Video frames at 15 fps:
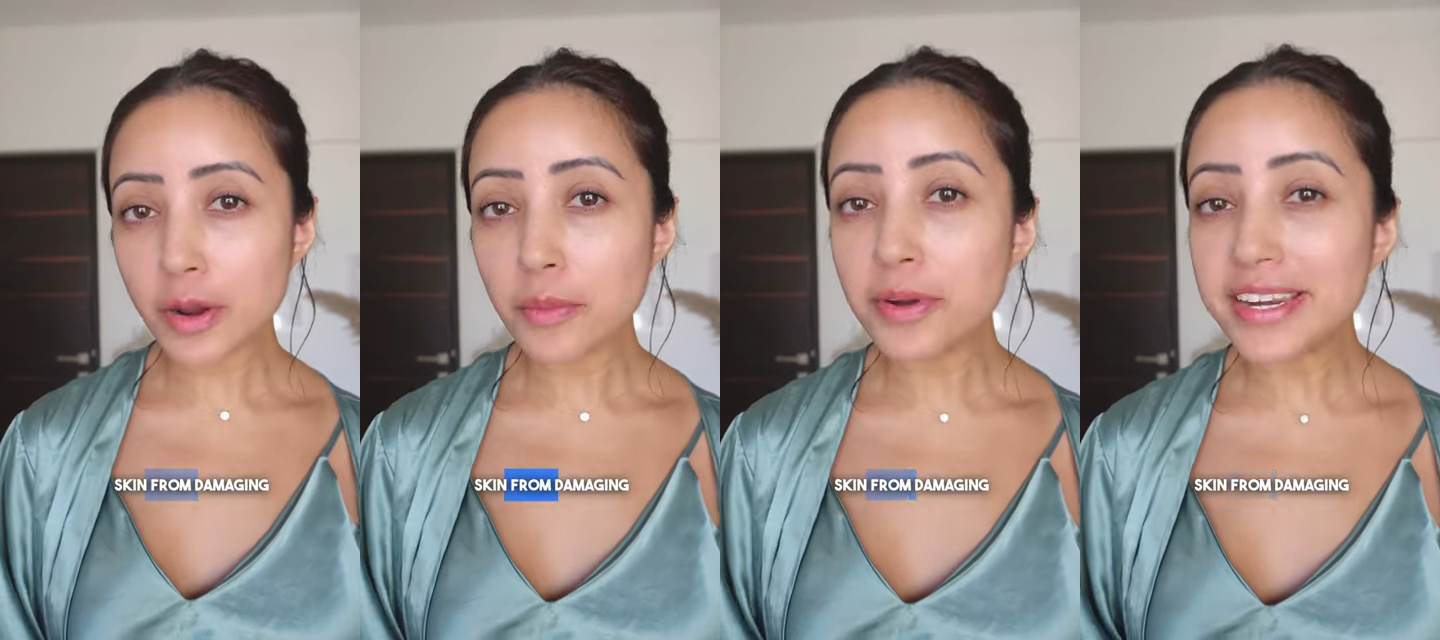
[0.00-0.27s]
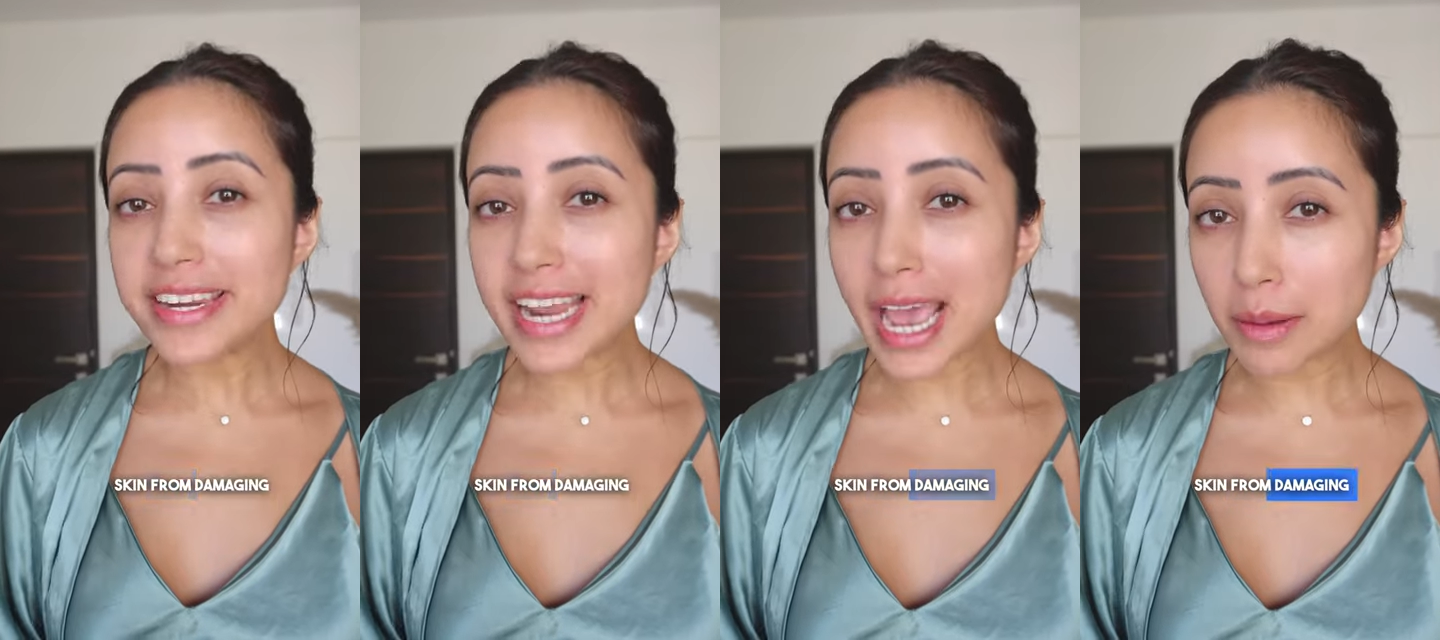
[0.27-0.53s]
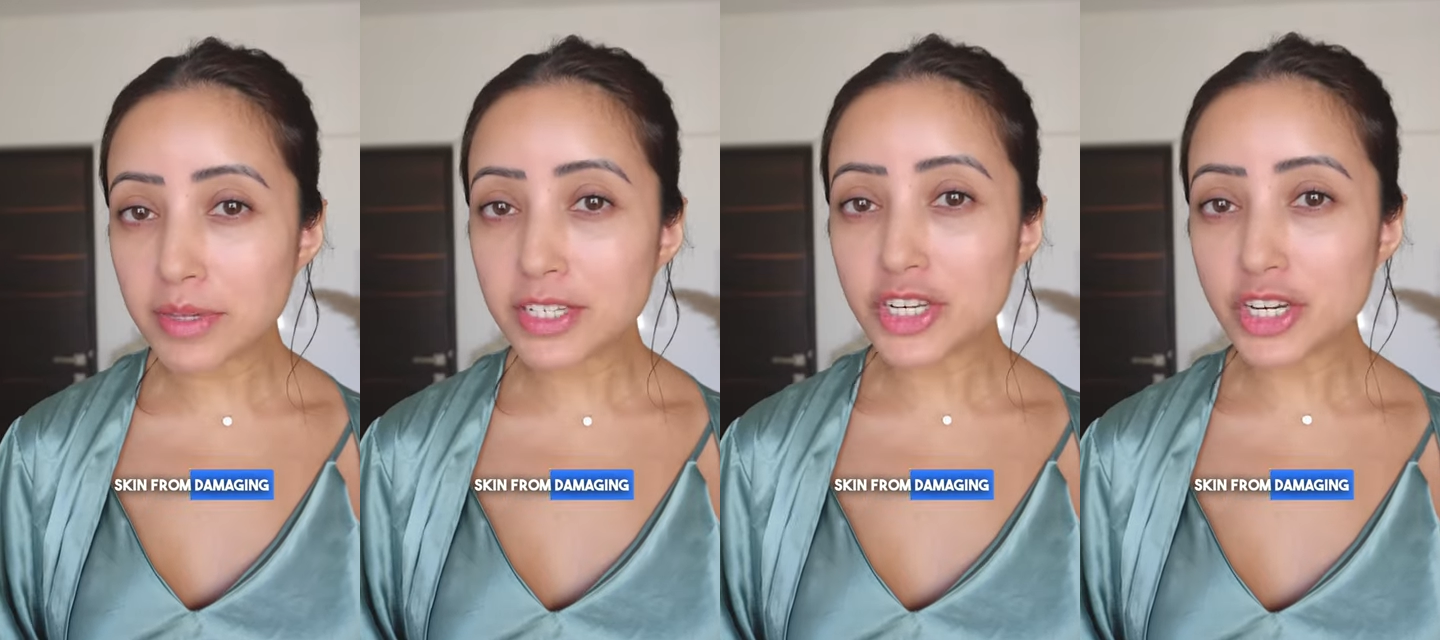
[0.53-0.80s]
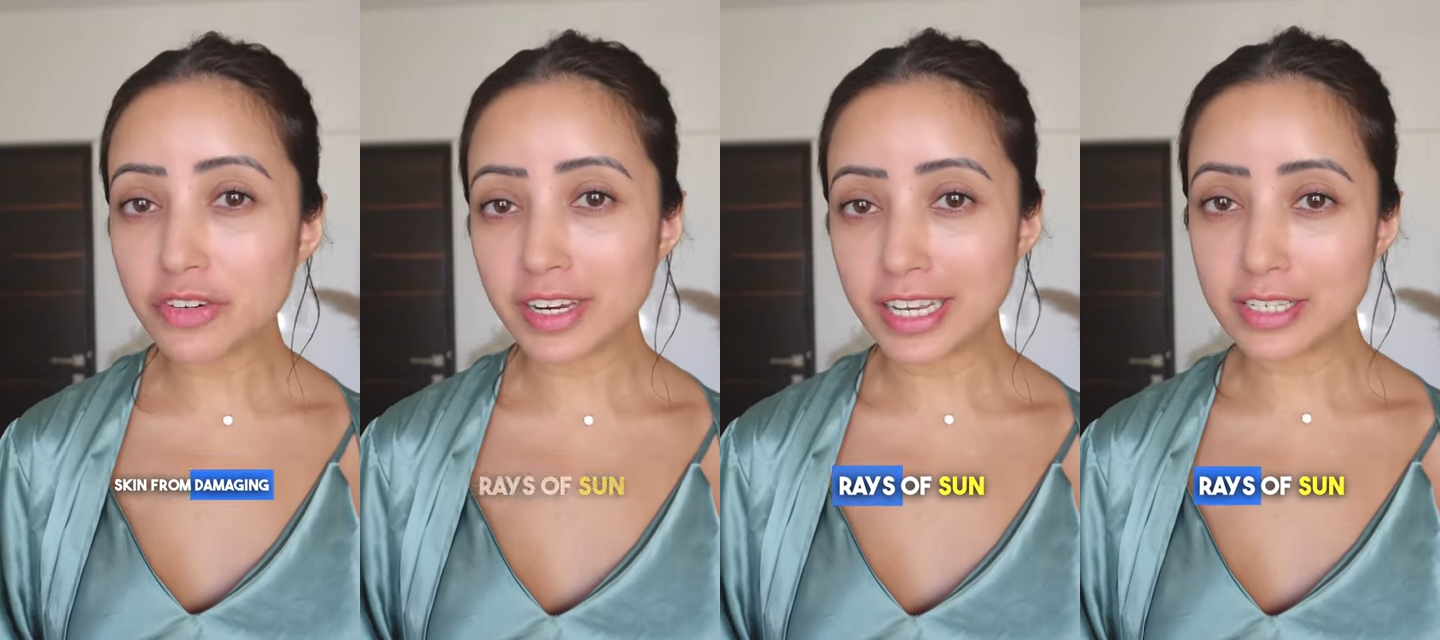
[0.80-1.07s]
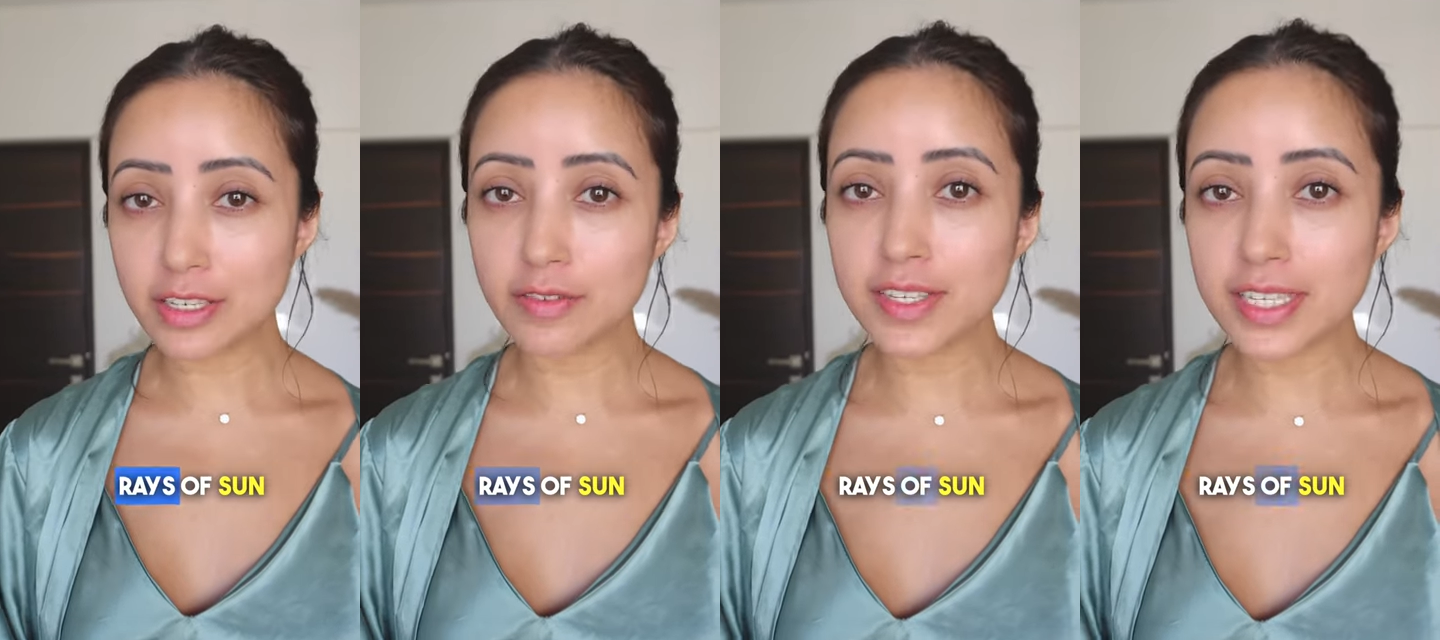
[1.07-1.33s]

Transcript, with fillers: from damaging rays of